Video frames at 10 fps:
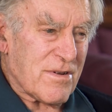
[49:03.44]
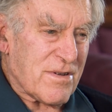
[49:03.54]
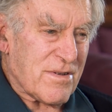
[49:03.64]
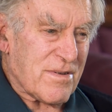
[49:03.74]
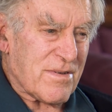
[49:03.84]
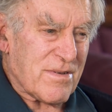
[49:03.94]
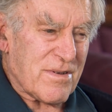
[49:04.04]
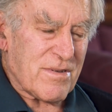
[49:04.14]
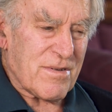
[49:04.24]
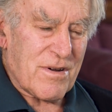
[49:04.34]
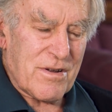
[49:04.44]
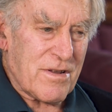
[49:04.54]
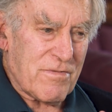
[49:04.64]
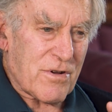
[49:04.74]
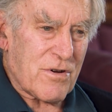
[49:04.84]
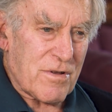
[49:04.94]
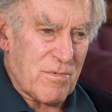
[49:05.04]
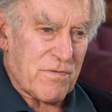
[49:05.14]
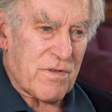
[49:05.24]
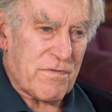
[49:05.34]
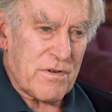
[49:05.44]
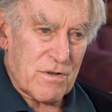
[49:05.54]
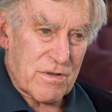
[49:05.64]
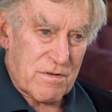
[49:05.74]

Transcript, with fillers: and, uh, I never got him off the field.